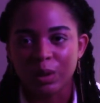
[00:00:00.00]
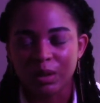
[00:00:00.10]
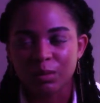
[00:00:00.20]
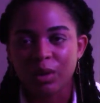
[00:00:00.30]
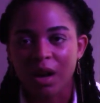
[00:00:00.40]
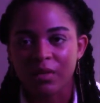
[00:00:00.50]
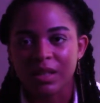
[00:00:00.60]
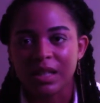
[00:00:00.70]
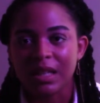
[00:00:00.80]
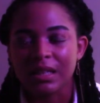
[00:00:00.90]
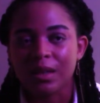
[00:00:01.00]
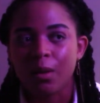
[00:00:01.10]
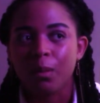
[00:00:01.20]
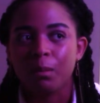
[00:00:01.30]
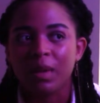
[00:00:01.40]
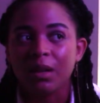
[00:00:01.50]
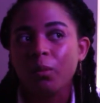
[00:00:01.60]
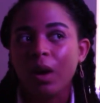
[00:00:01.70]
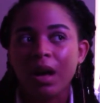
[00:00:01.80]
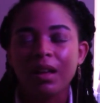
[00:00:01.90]
prophecies,
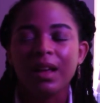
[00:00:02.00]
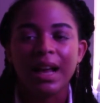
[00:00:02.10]
meanwhile